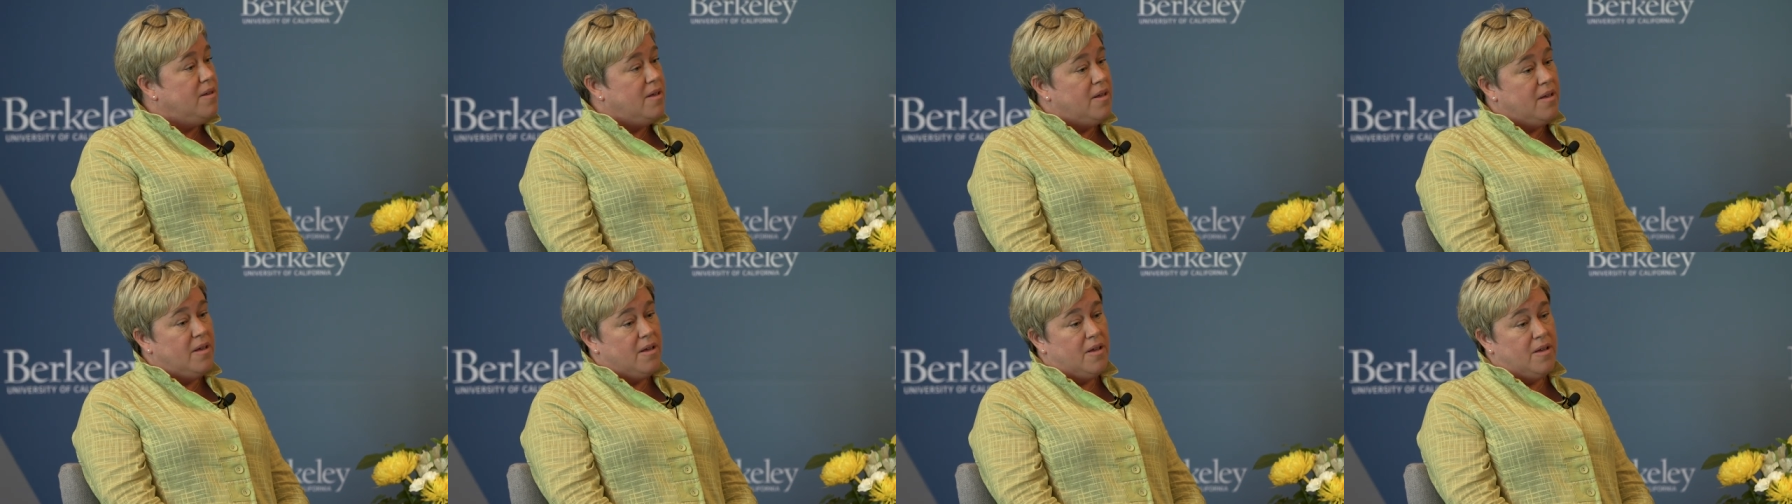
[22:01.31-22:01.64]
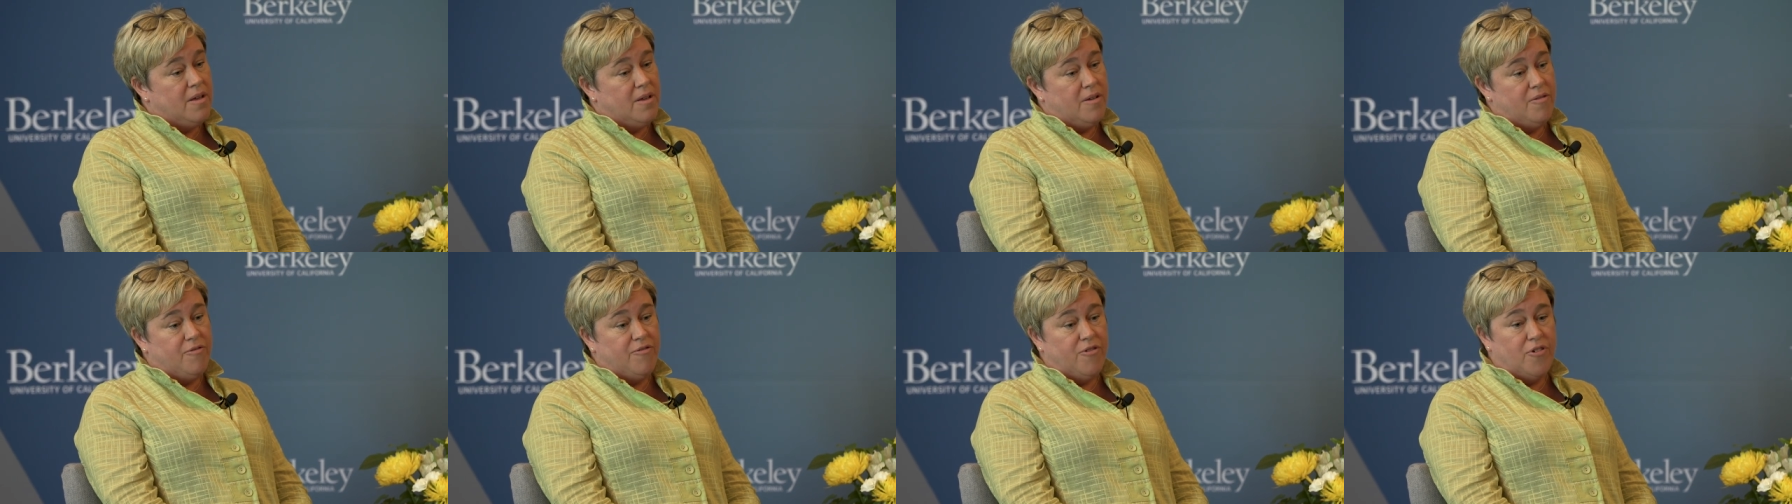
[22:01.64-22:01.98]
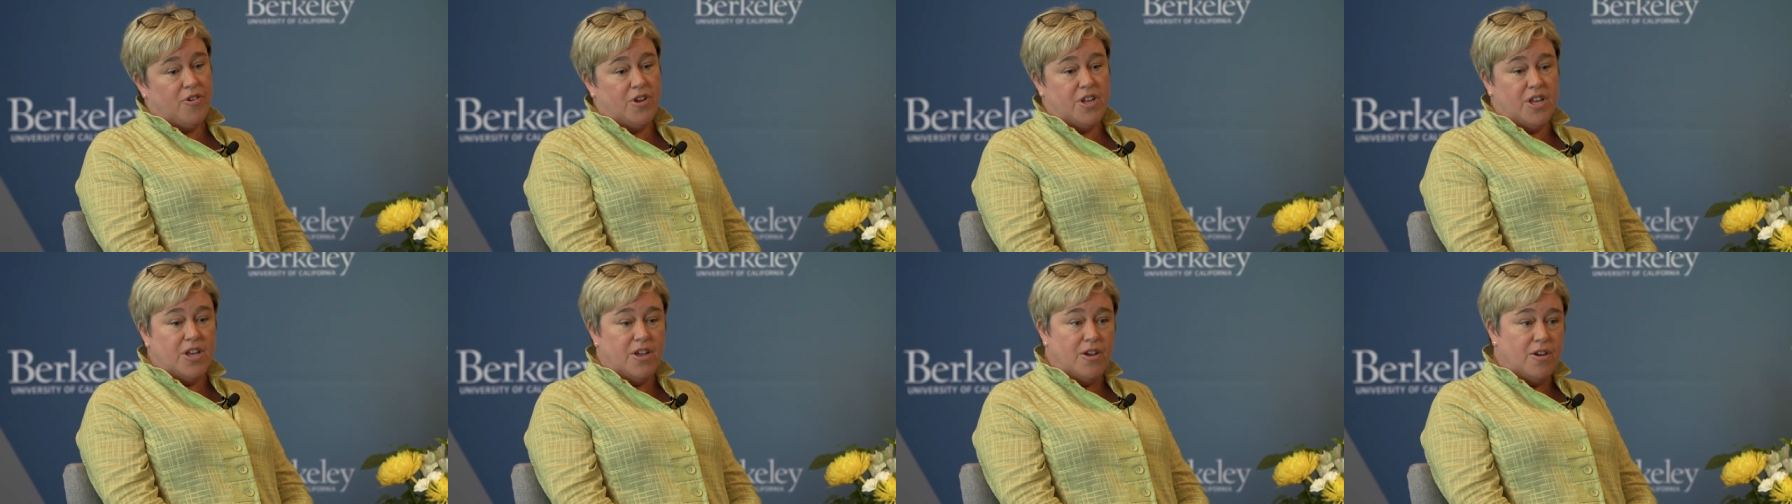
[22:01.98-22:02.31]
the,
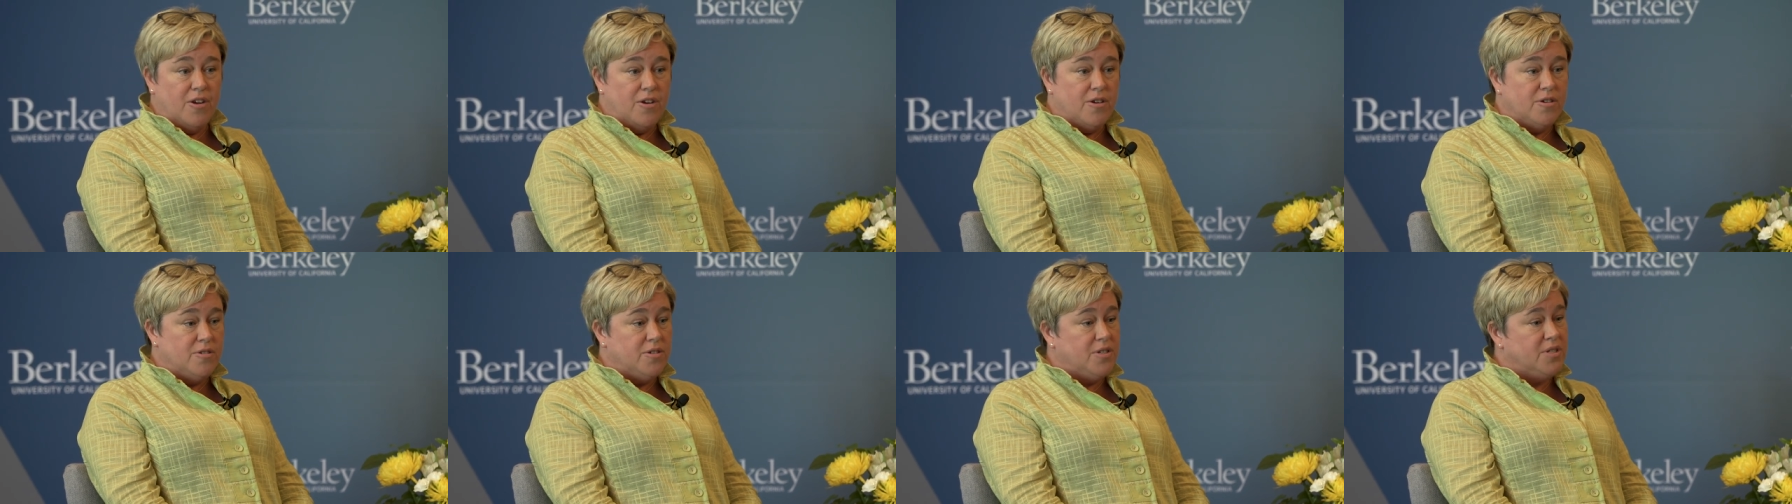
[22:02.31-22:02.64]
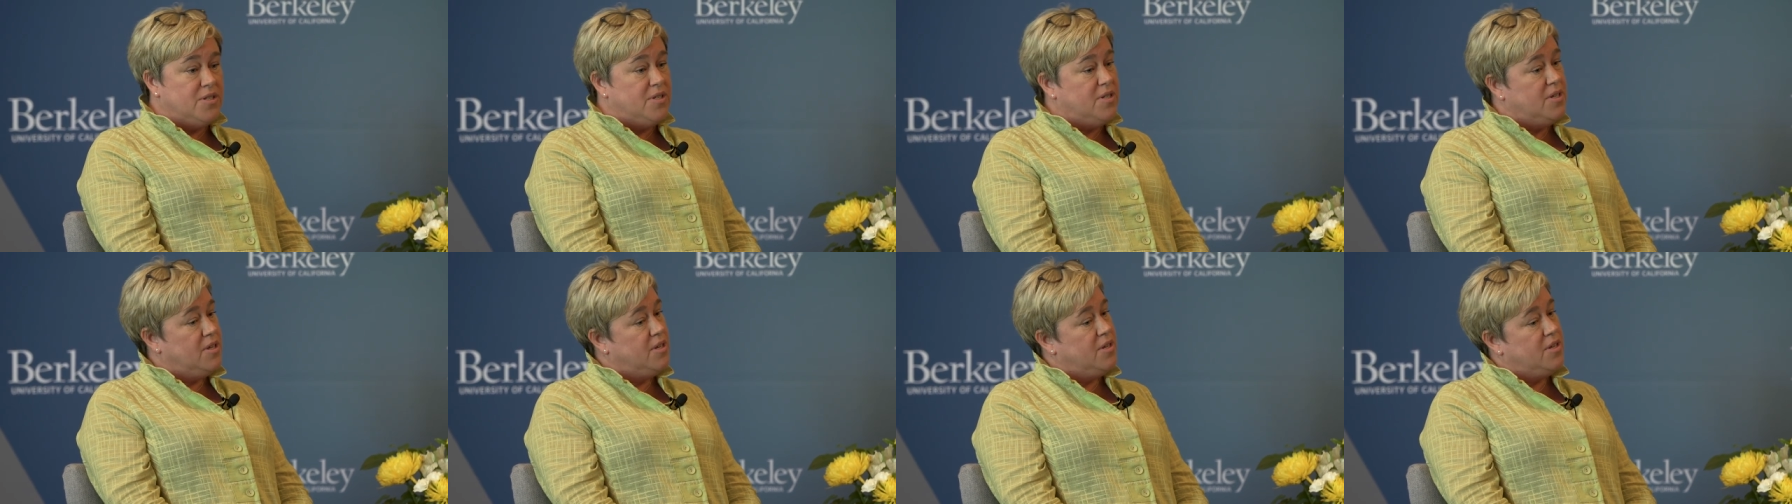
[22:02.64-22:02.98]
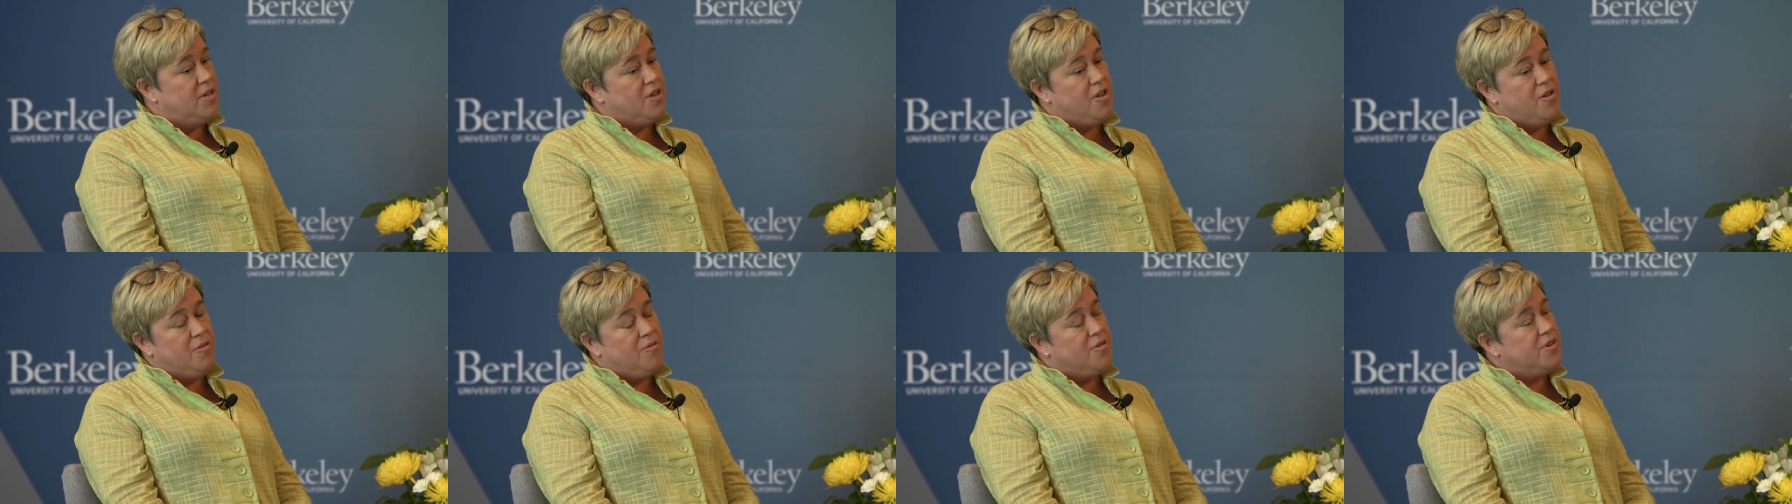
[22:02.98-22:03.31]
for years
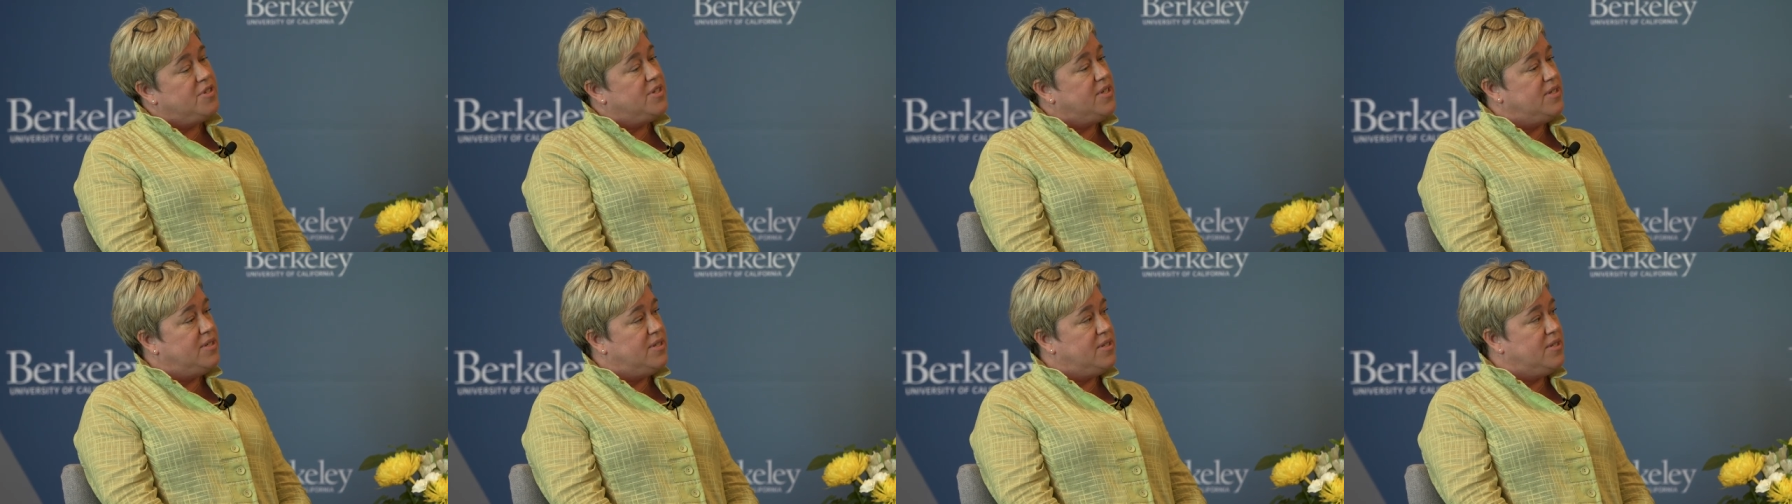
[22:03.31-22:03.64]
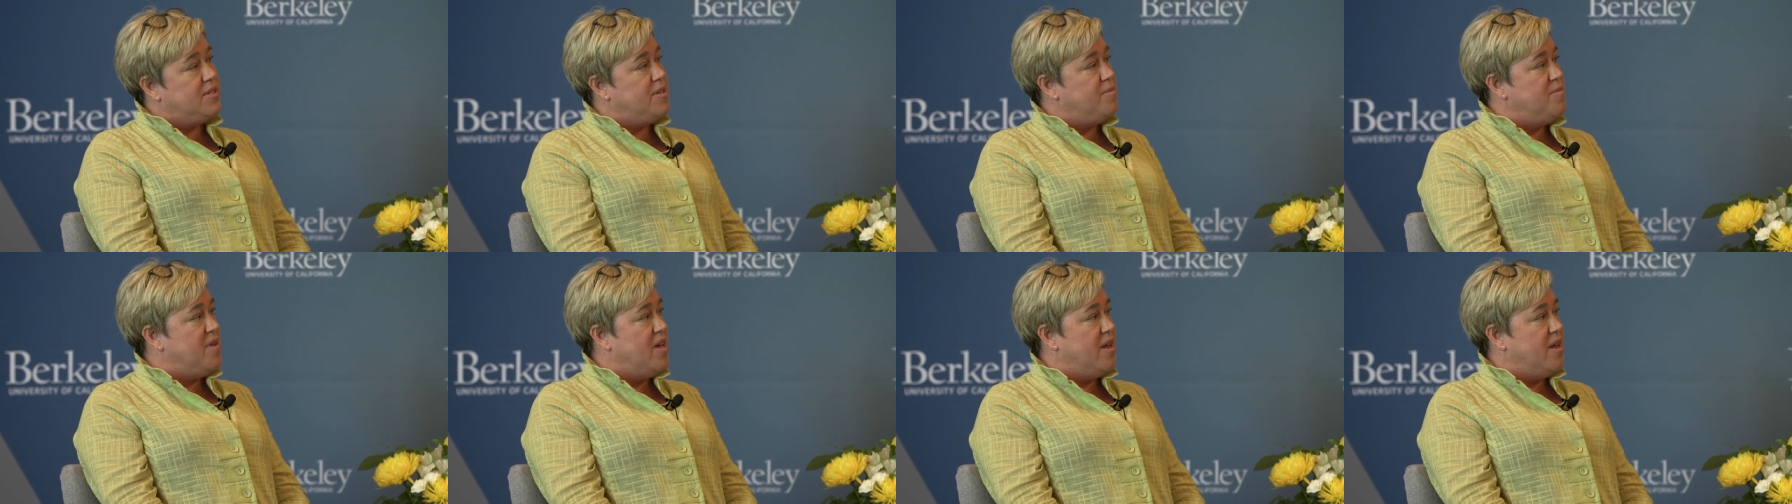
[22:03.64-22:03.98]
the university system